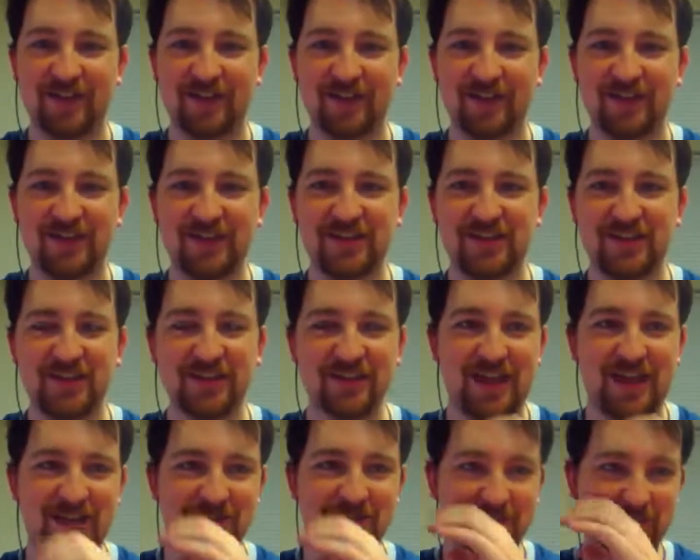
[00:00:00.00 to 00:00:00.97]

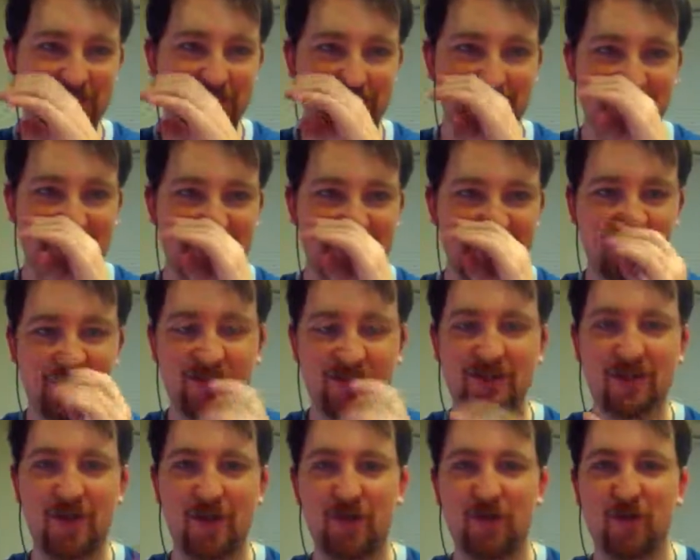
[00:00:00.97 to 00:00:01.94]
This
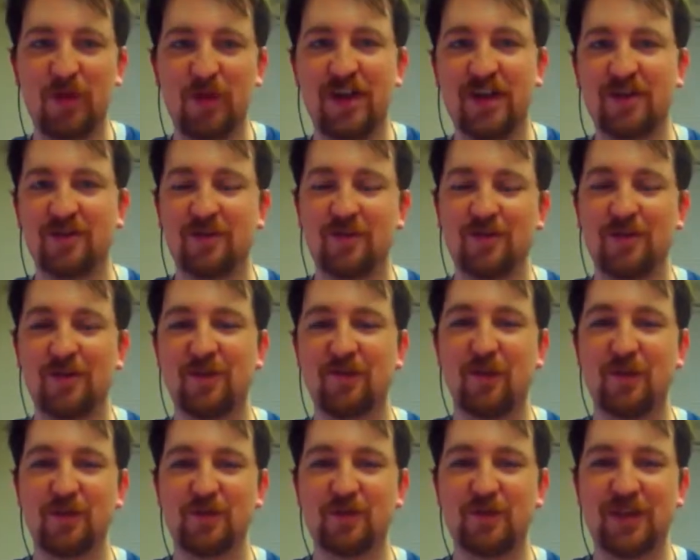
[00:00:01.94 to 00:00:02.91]
coming weekend is going to be the
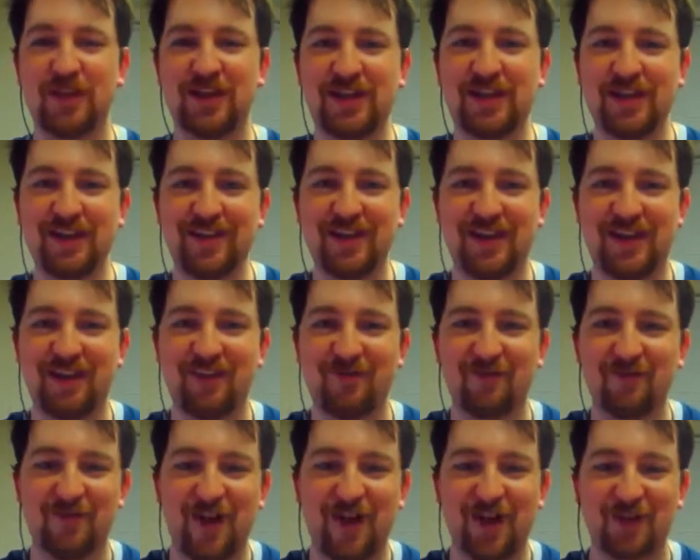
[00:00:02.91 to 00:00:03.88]
first weekend that I'm
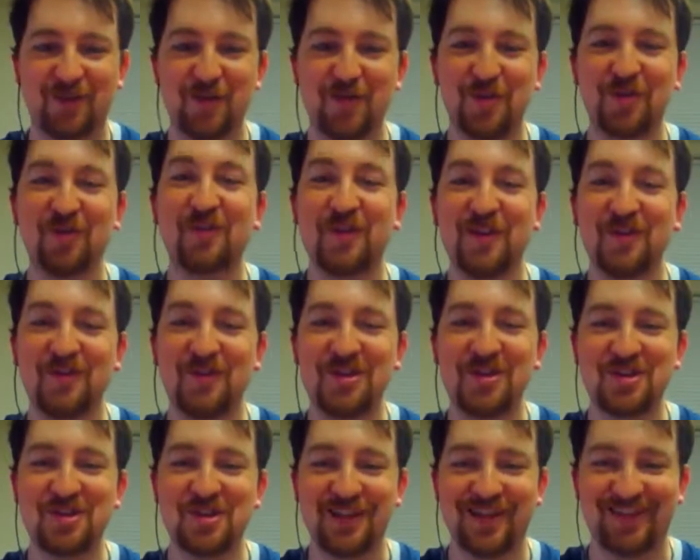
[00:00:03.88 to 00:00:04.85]
not going to a
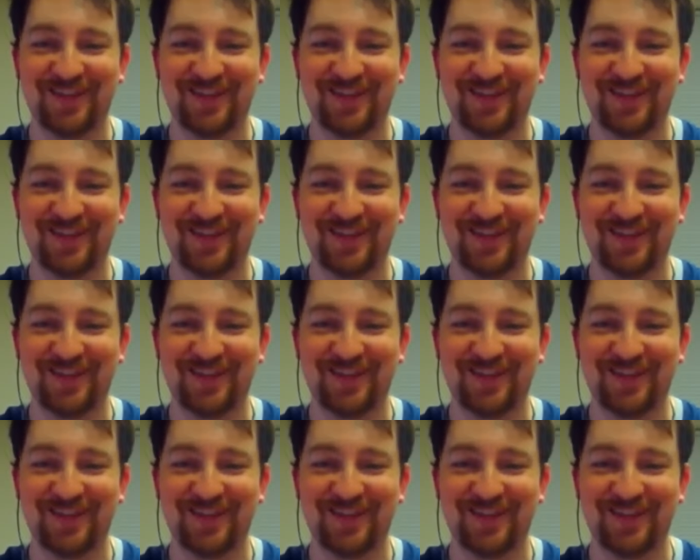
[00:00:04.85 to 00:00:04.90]
convention.